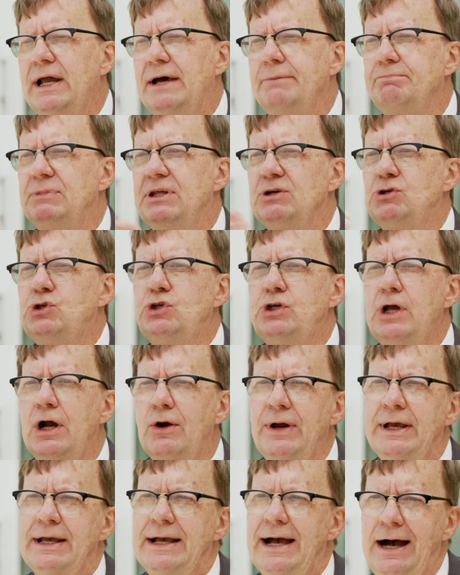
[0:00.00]
the
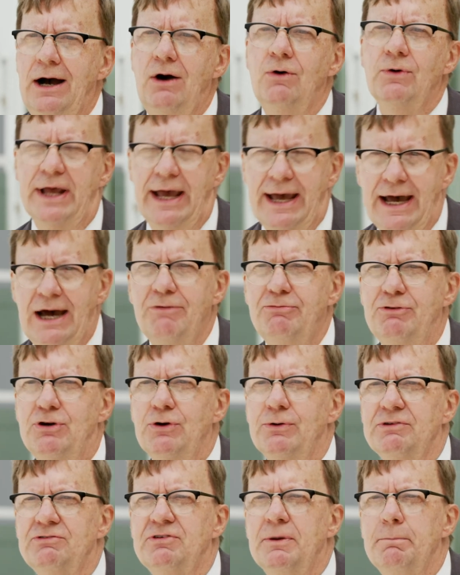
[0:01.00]
sharing out
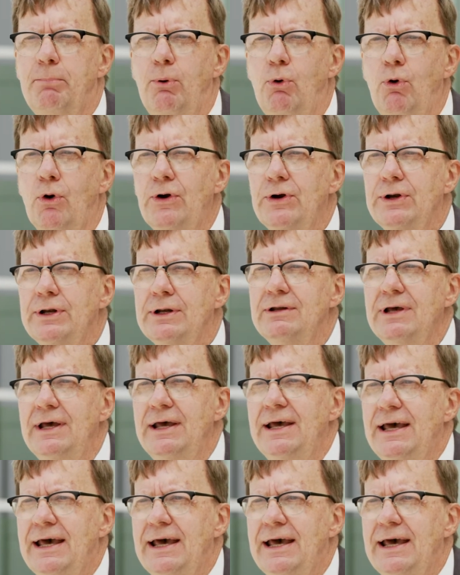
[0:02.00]
after is important.